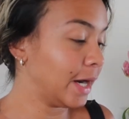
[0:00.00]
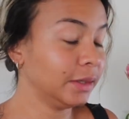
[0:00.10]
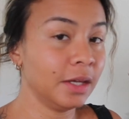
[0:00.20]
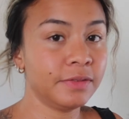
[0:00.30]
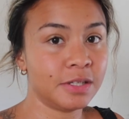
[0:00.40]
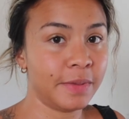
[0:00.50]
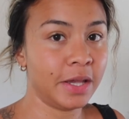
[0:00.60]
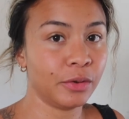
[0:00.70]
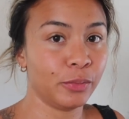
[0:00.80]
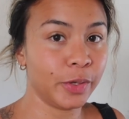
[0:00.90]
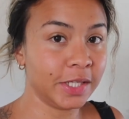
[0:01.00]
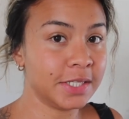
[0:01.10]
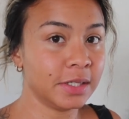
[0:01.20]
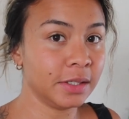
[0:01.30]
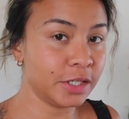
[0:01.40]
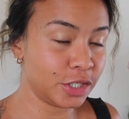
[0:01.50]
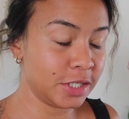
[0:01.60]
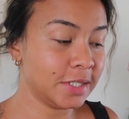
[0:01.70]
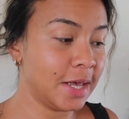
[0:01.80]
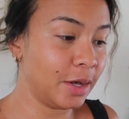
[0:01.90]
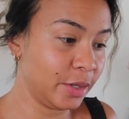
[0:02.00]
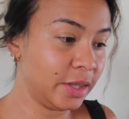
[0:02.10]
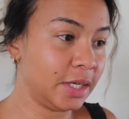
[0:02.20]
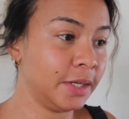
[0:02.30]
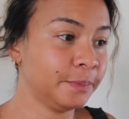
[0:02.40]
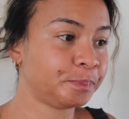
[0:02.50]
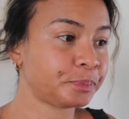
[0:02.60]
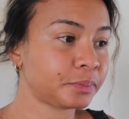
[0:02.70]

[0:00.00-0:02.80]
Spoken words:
And I love to make really delicious, healthy